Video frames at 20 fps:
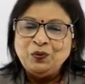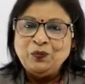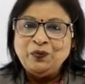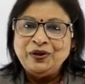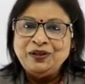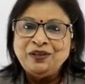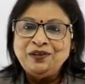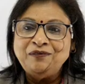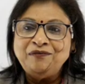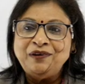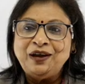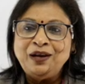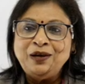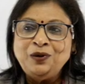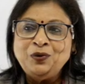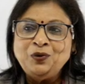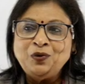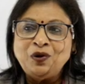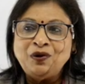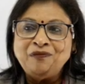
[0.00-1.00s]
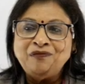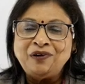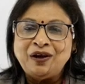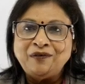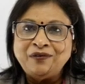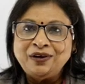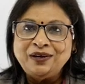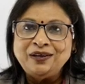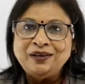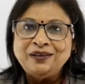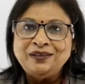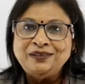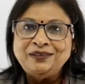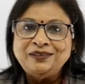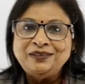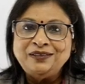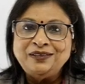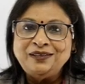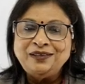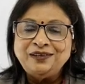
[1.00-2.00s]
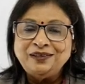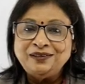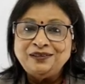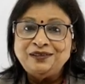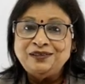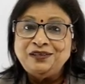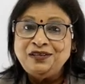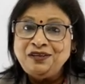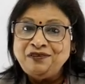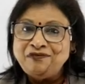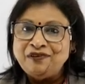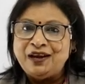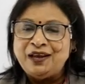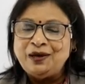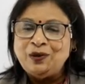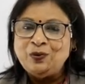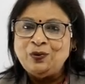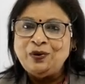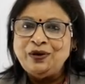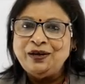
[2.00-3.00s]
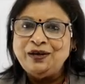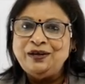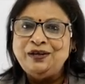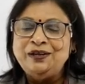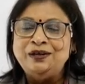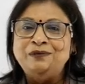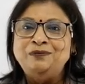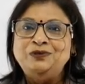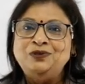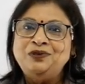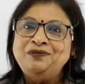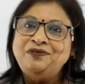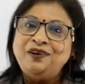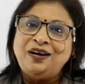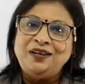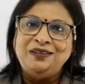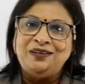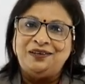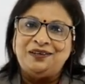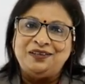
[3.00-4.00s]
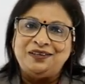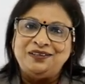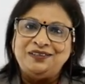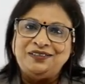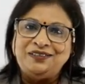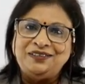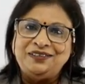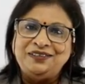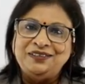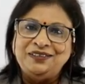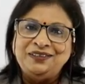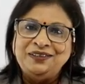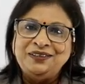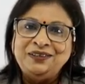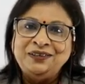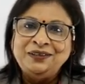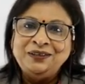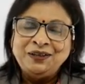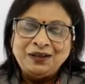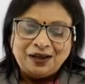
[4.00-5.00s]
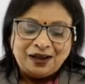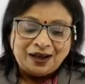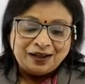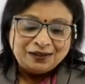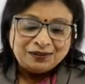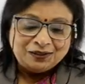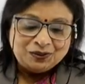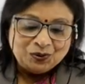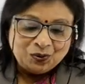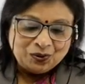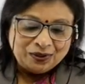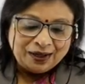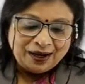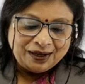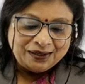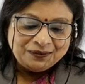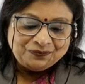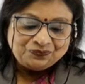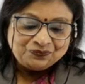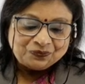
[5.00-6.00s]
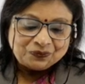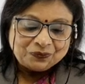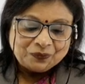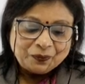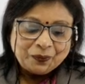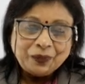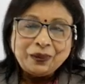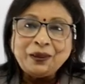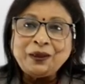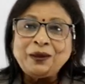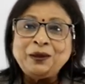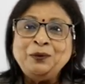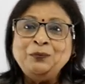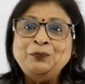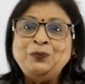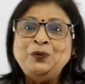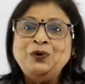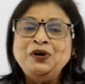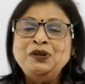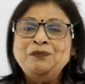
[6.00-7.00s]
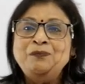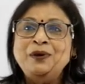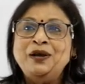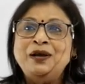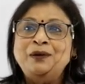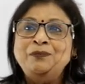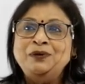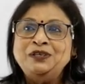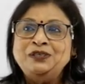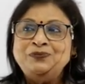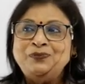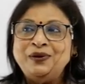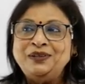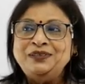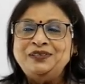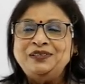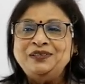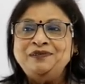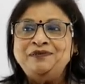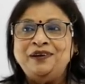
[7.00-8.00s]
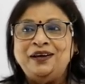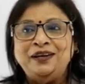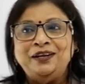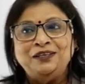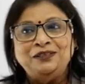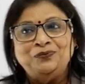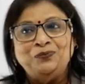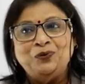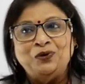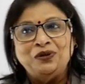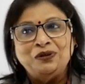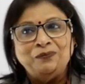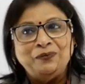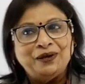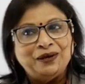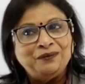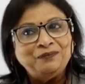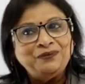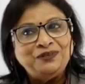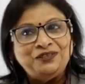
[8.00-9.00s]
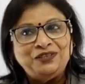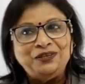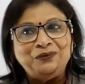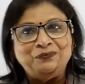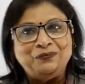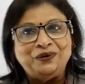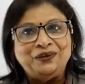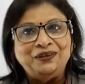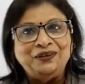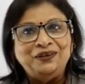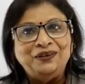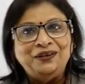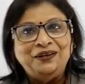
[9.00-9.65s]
when the value of our currency is devalued in terms of other currency. And so that imports become expensive and exports become cheaper.